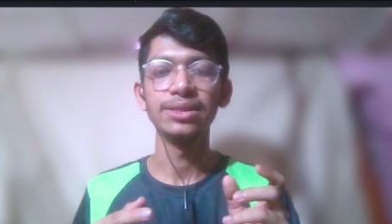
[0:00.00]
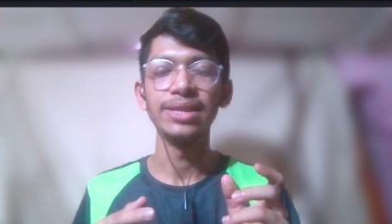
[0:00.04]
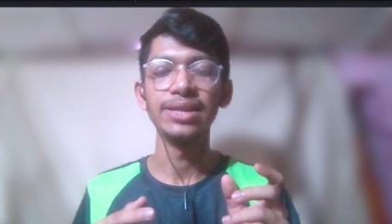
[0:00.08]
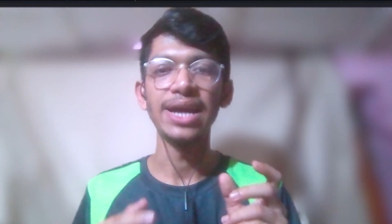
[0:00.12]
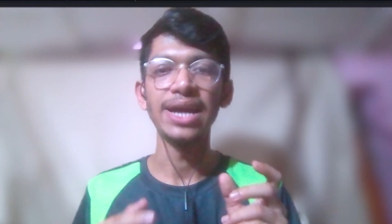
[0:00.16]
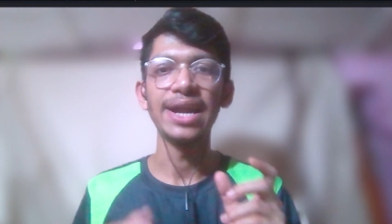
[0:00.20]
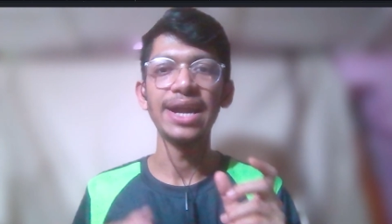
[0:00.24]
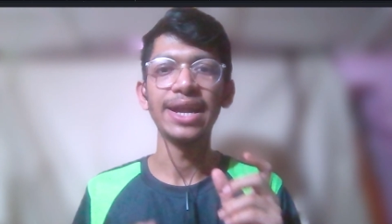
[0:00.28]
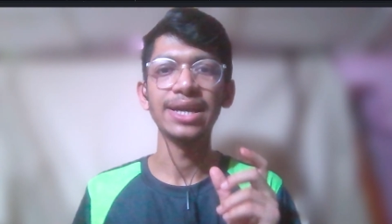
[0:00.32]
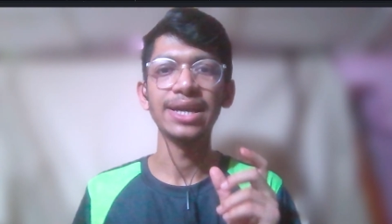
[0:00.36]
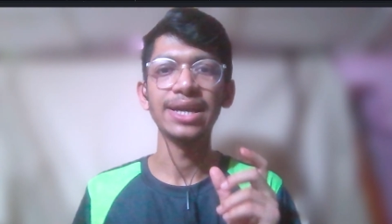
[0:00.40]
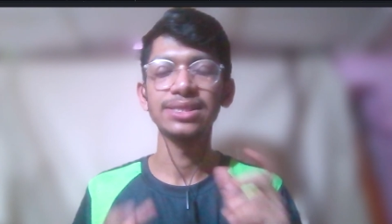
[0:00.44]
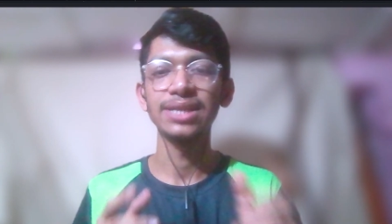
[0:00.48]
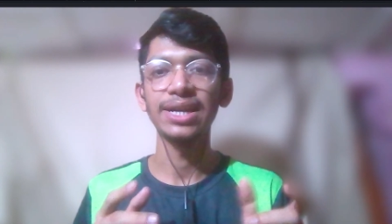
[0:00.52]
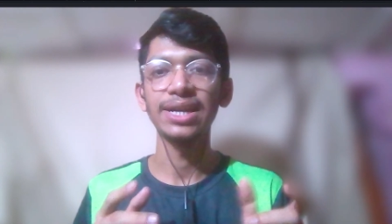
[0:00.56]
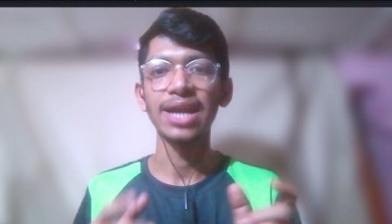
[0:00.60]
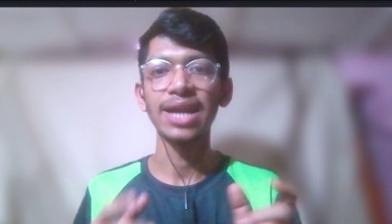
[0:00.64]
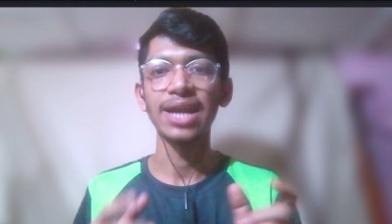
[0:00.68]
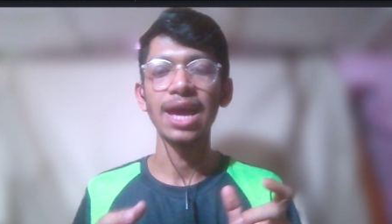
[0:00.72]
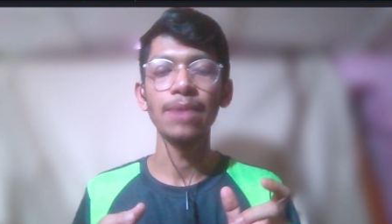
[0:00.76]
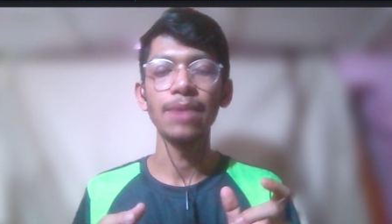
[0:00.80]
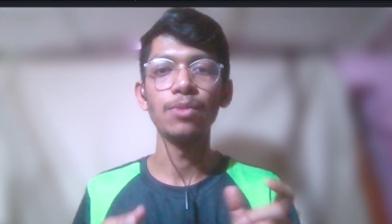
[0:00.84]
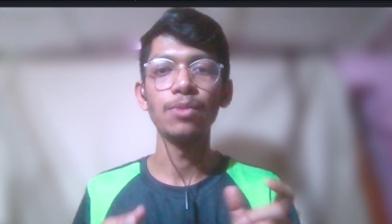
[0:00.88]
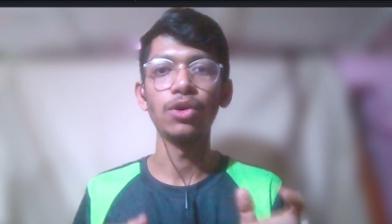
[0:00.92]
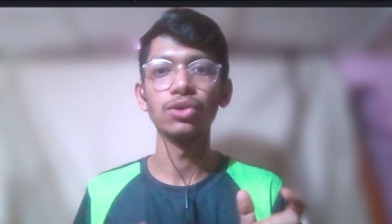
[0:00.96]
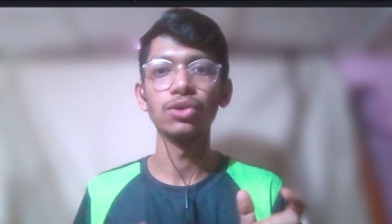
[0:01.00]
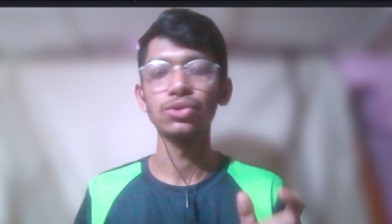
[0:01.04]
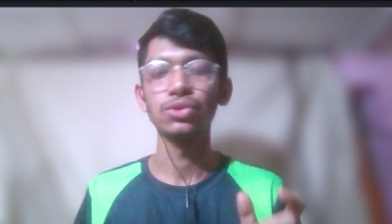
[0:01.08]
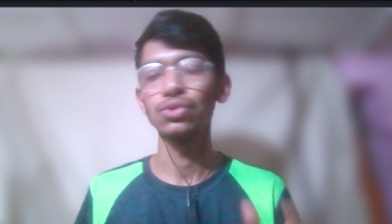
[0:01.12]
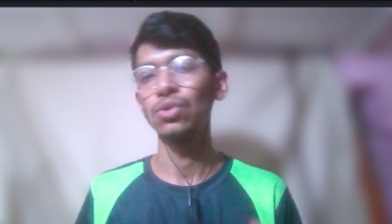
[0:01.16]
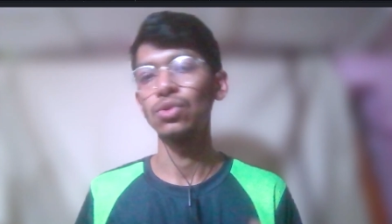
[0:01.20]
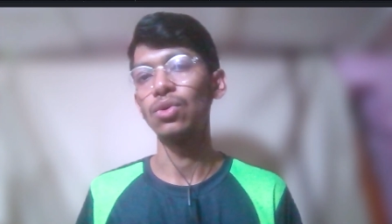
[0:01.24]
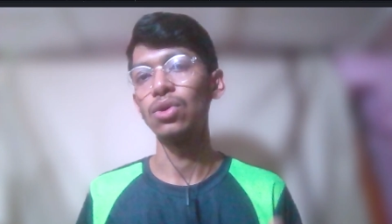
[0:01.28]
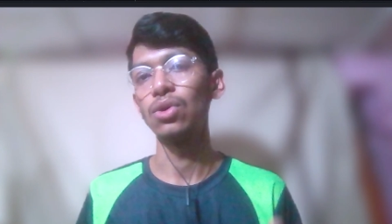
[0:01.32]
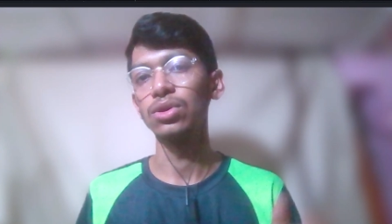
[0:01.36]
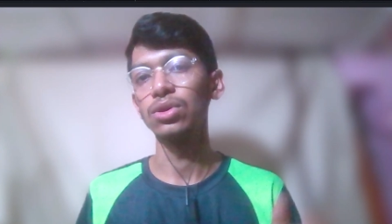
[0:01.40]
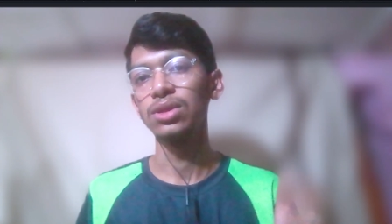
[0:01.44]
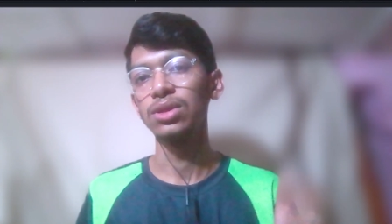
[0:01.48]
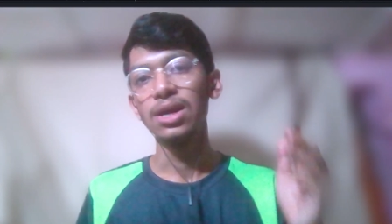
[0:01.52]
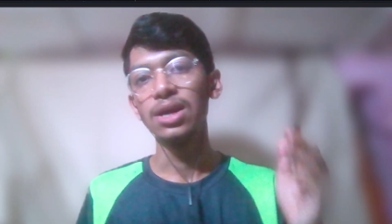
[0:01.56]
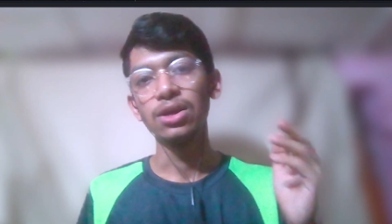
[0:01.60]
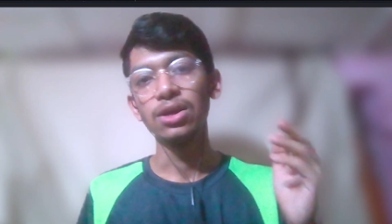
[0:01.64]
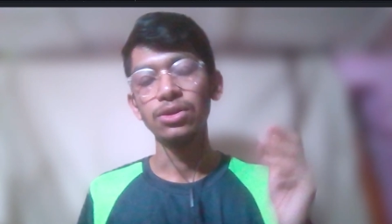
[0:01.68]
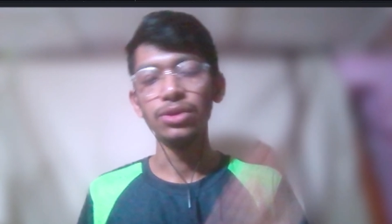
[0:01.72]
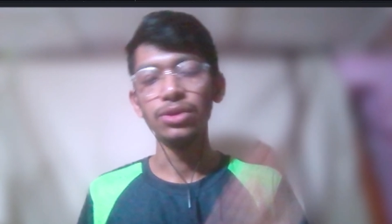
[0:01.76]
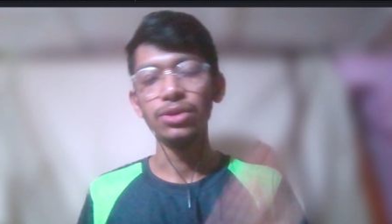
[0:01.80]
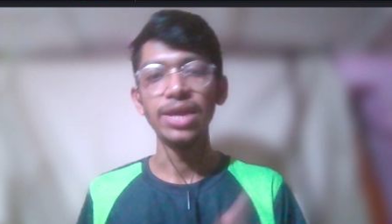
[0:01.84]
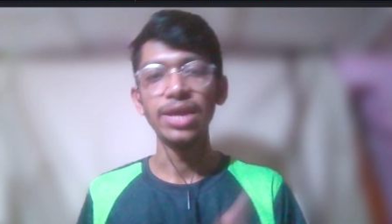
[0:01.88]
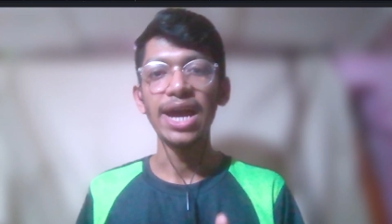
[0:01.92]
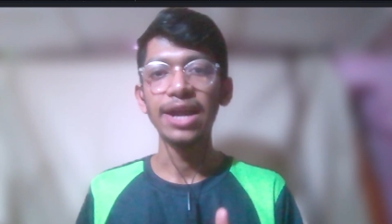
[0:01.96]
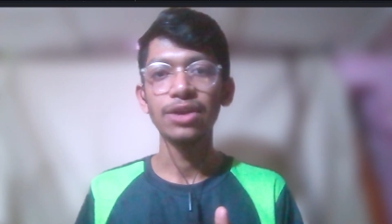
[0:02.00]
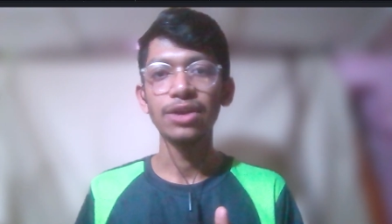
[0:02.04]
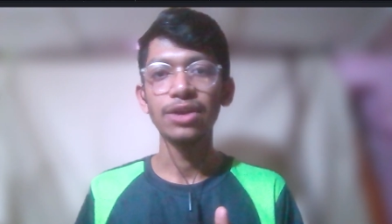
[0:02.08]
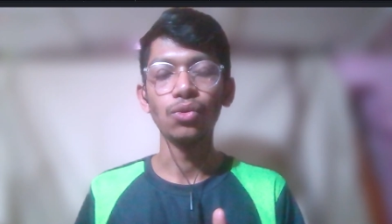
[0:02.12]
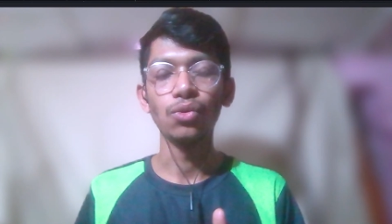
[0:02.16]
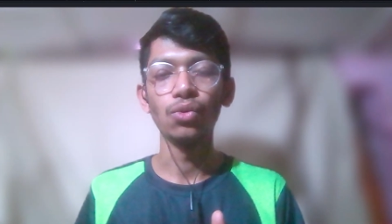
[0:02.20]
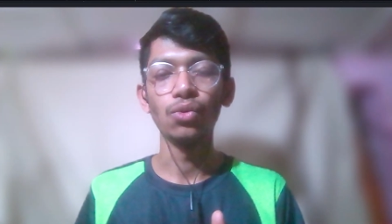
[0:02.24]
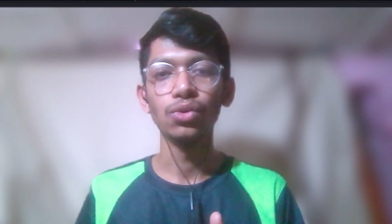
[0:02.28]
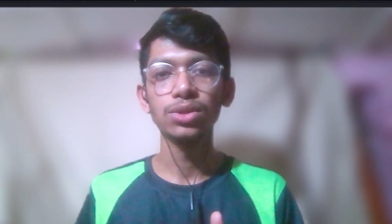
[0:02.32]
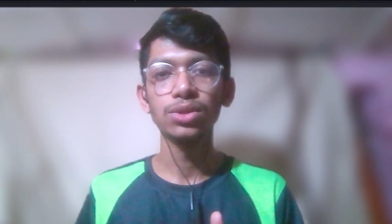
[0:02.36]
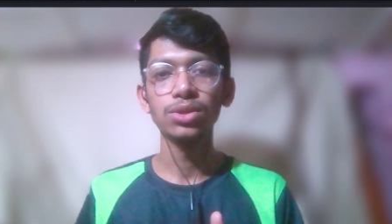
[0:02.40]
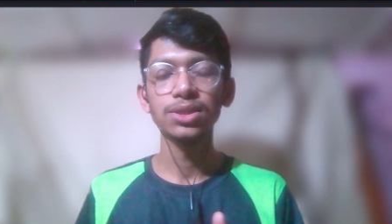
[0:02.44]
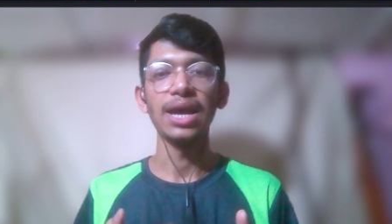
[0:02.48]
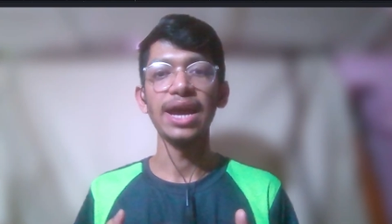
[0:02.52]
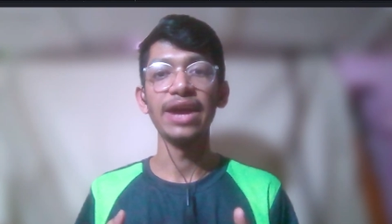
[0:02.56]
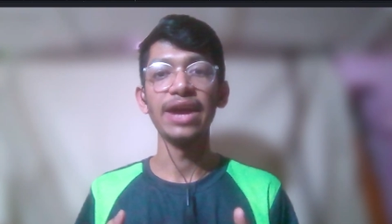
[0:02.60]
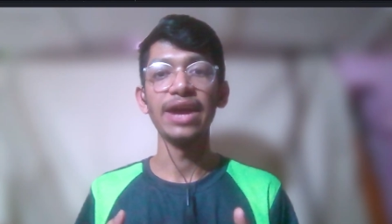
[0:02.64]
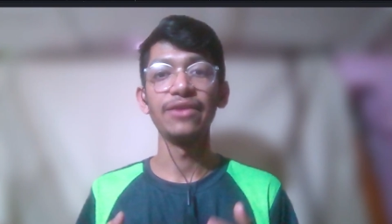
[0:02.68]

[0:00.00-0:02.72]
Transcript: that extra time also on that course,